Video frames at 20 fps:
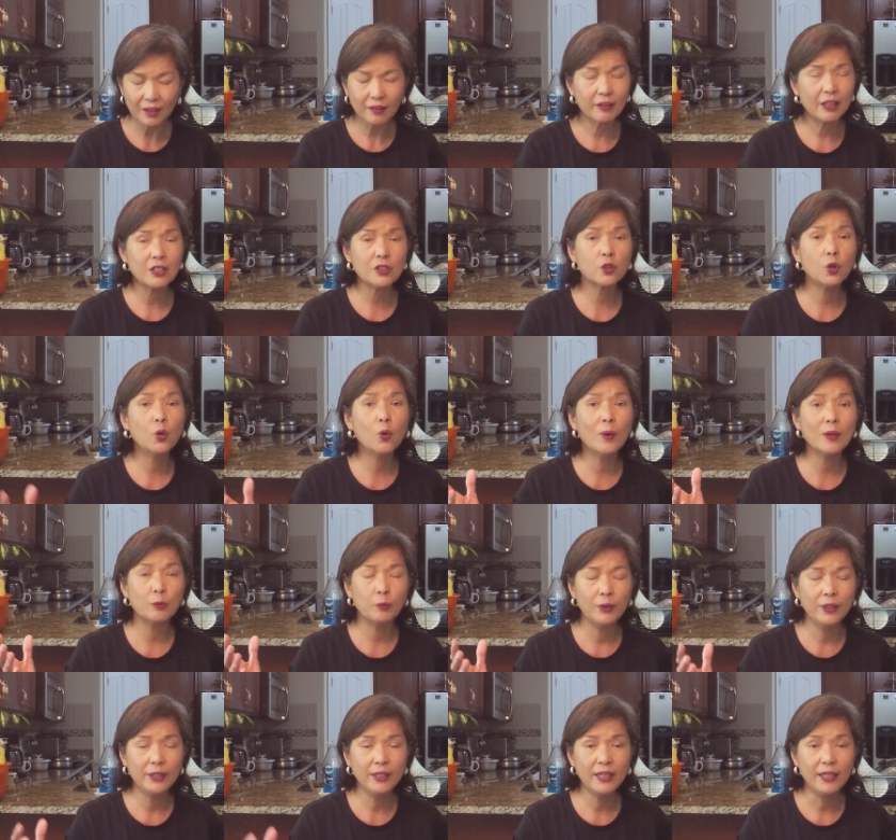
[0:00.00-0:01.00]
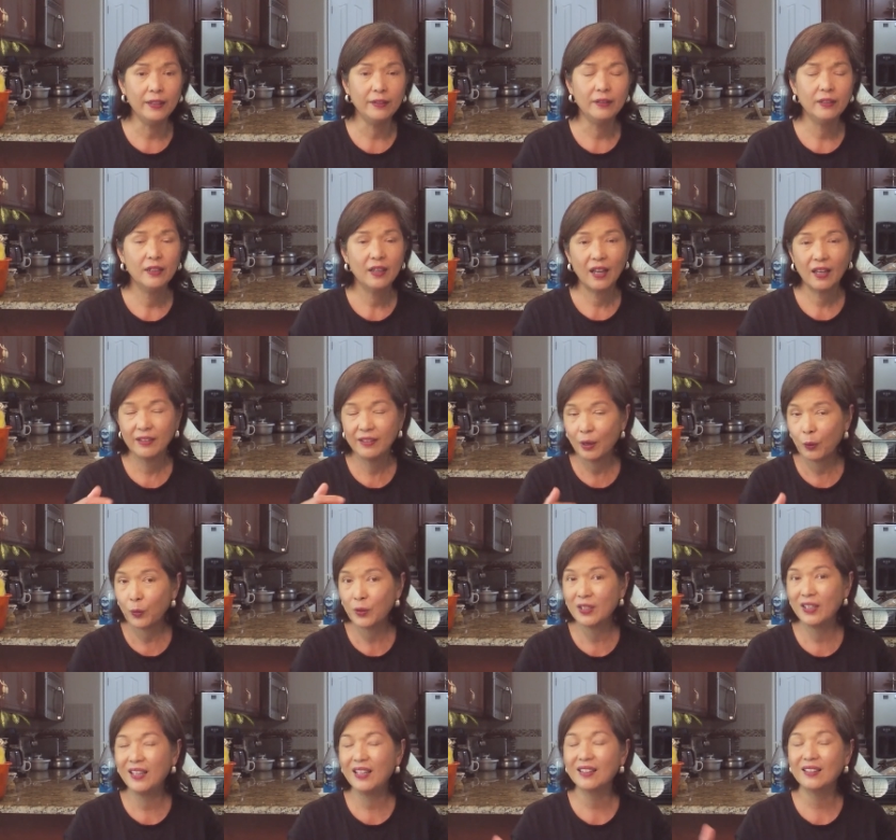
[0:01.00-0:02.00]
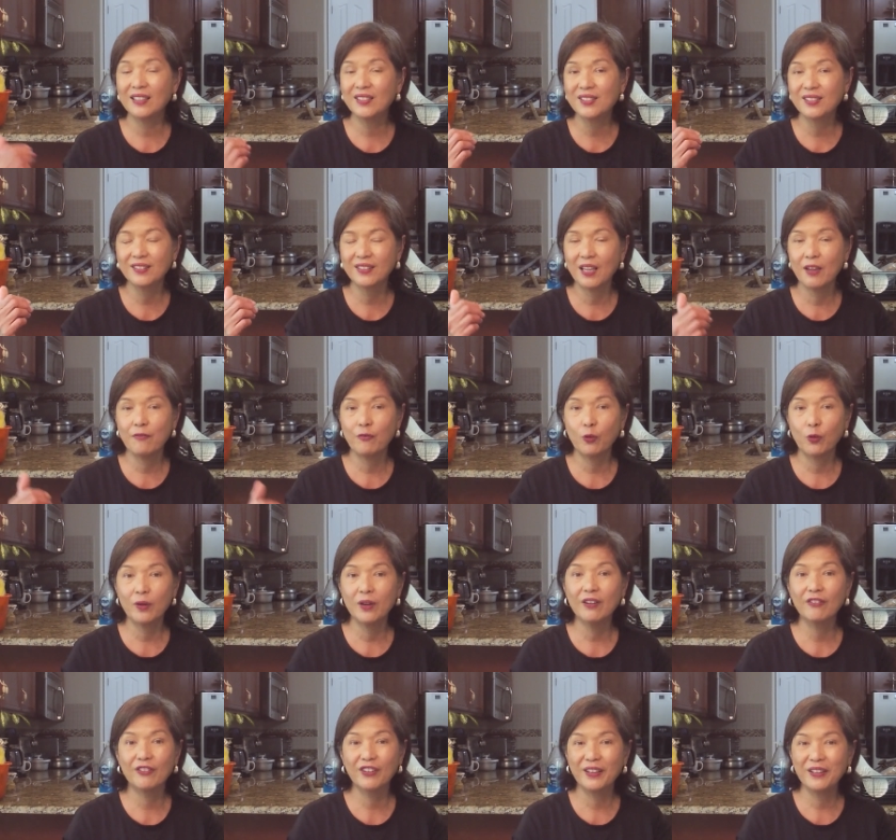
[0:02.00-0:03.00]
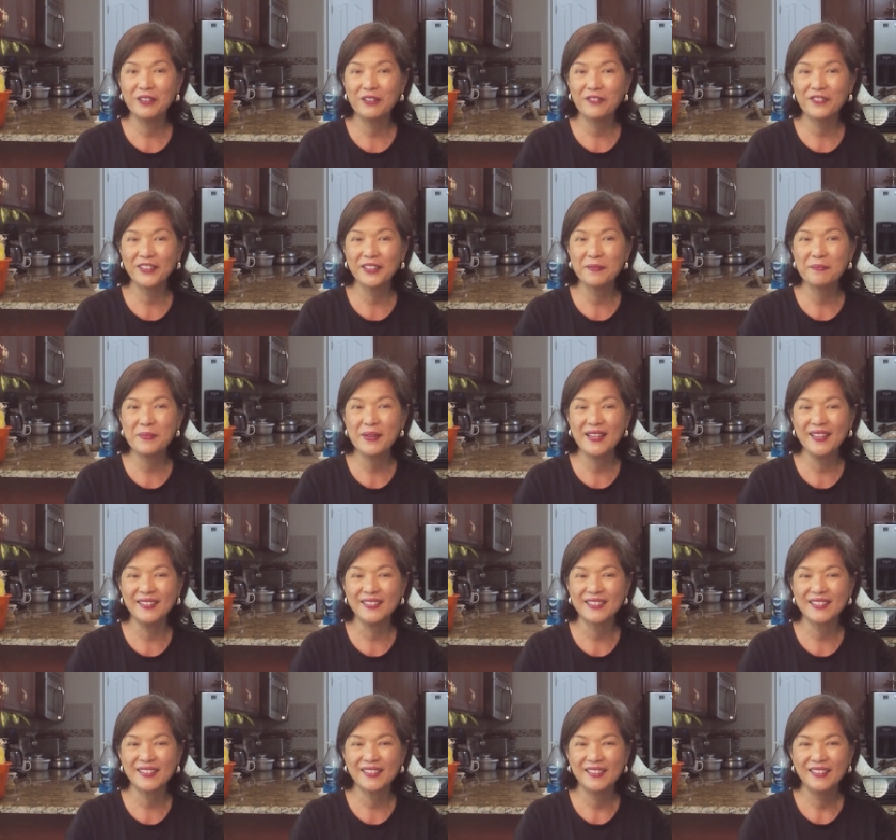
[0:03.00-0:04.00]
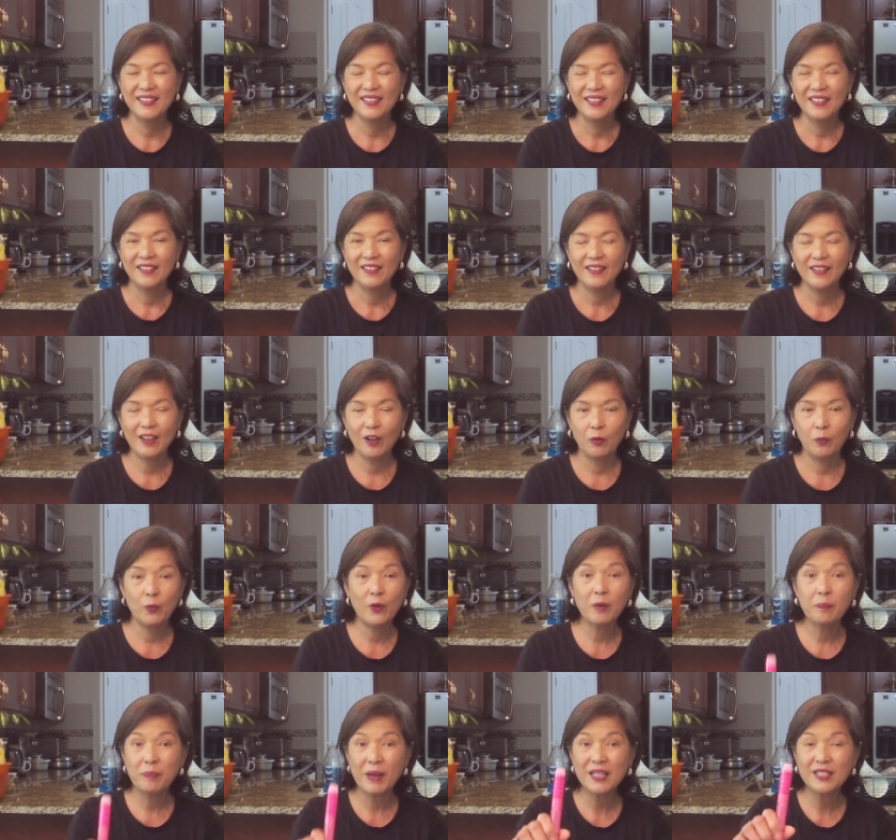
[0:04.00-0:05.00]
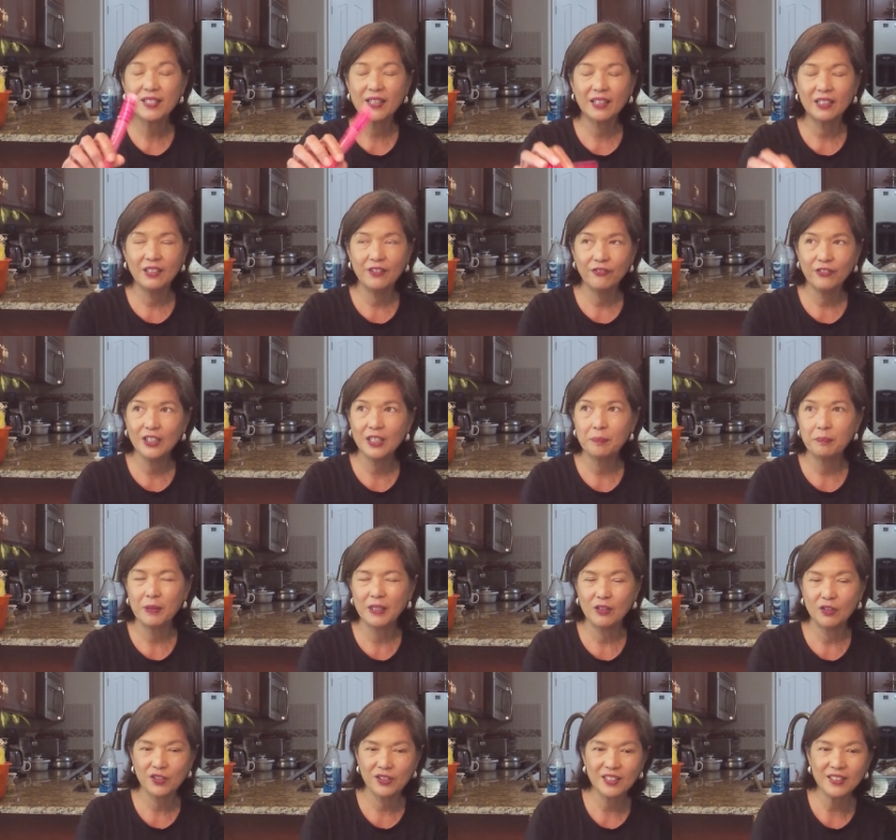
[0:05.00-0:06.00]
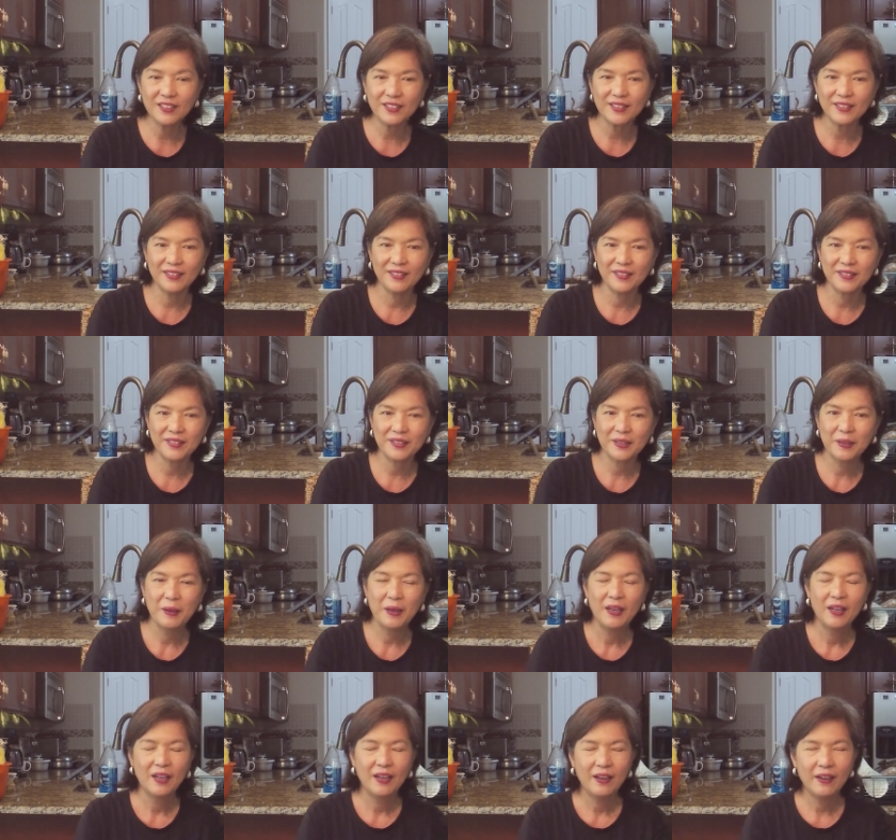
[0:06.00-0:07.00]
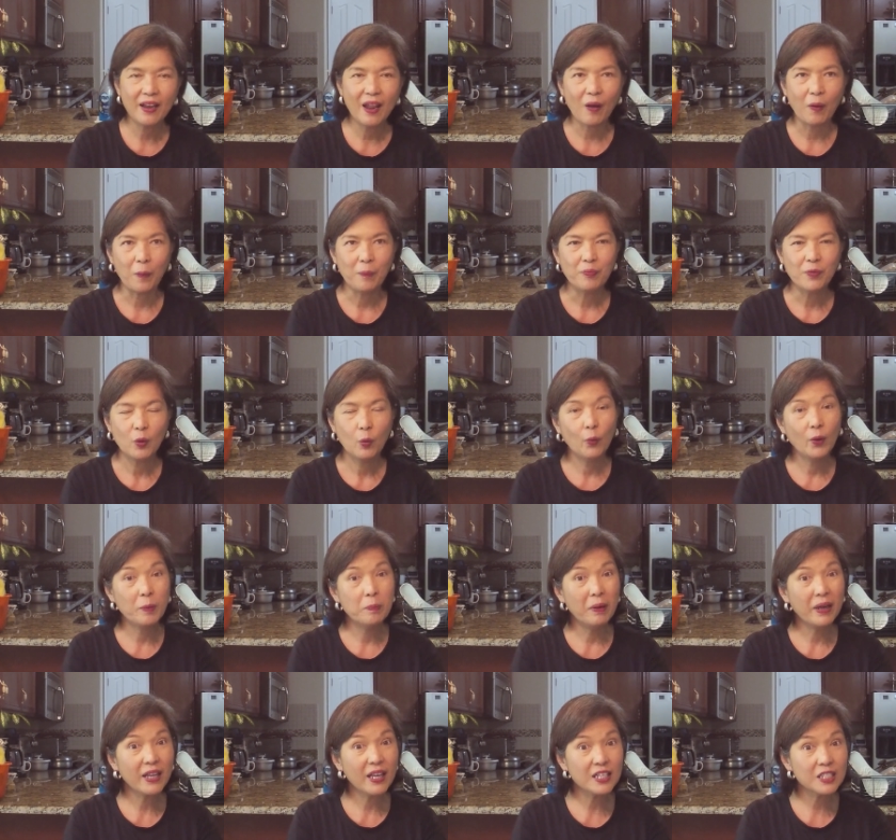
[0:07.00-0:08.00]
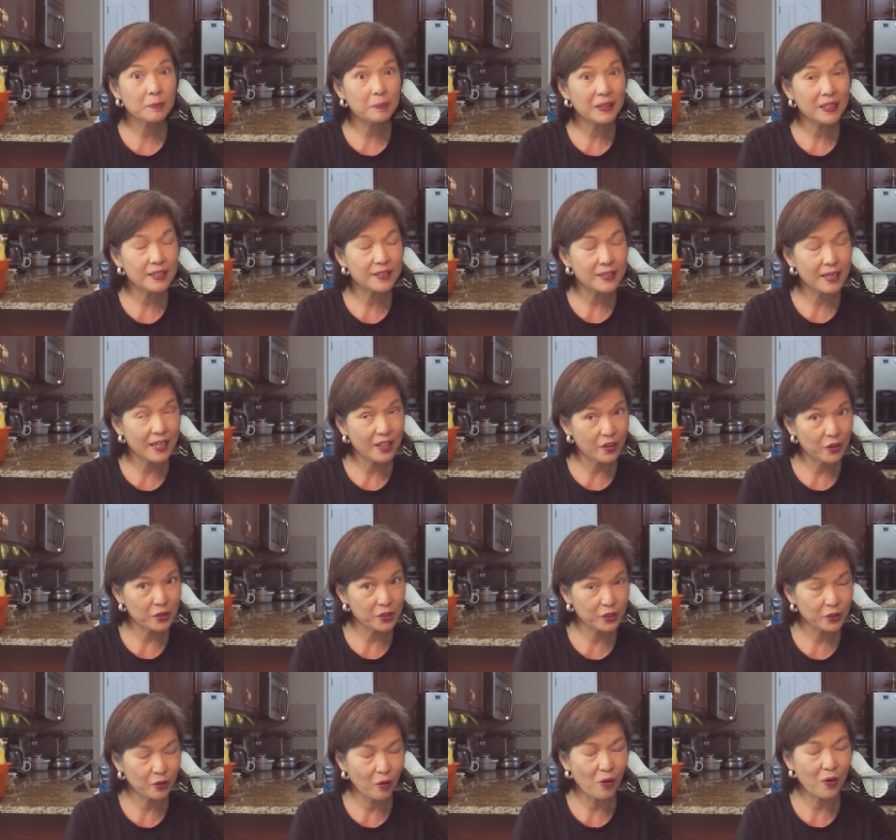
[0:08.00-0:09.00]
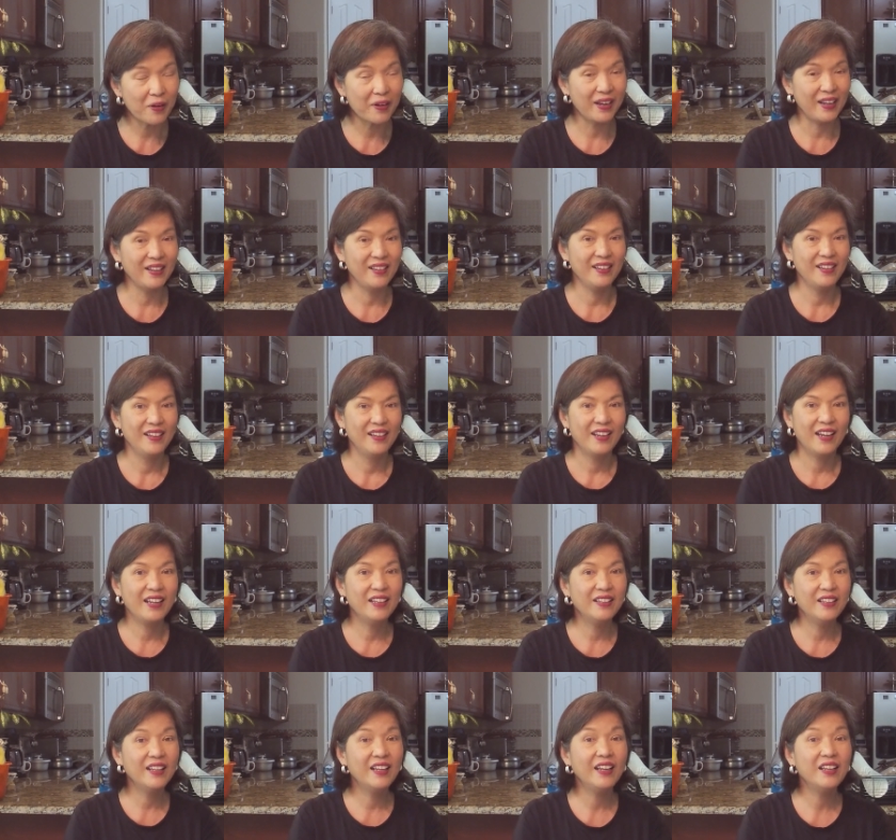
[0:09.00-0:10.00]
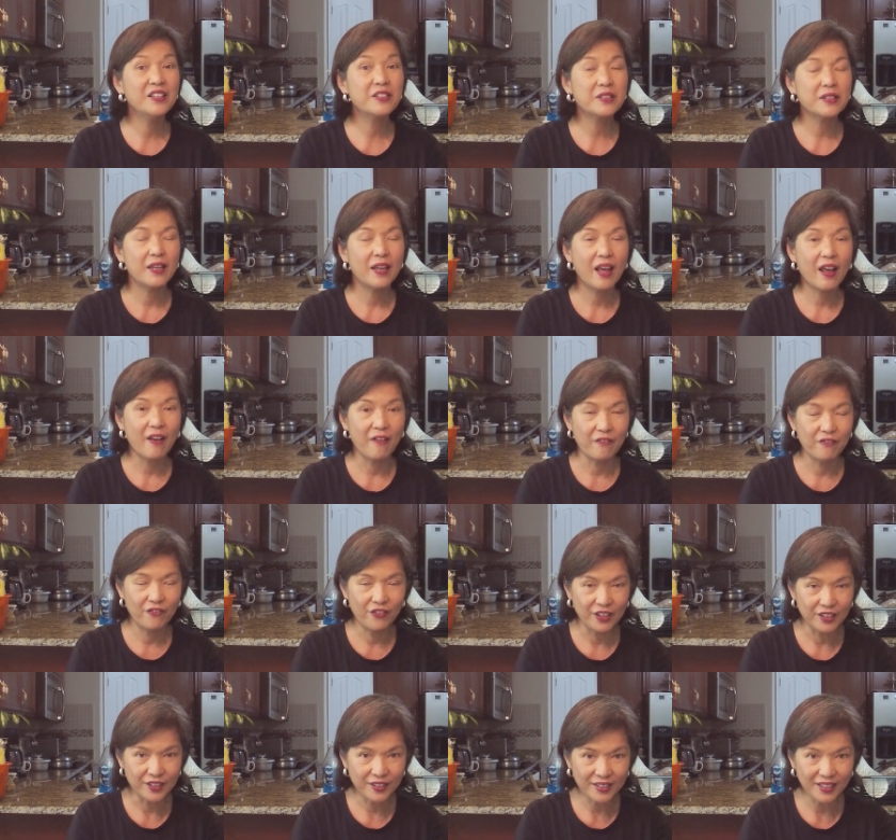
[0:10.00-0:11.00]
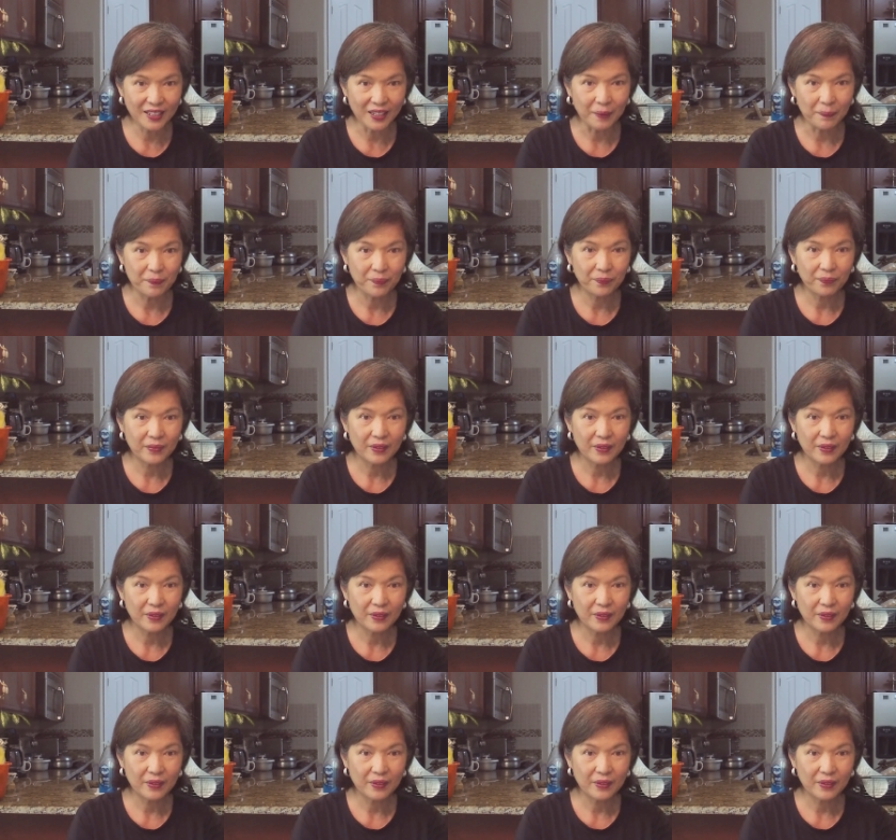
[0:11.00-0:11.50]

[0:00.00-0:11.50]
That's all what we need. And they would let us stay forever in the Philippines. Now, we're basically Filipino citizens. Now, with my husband, it's another story. He needs a visa.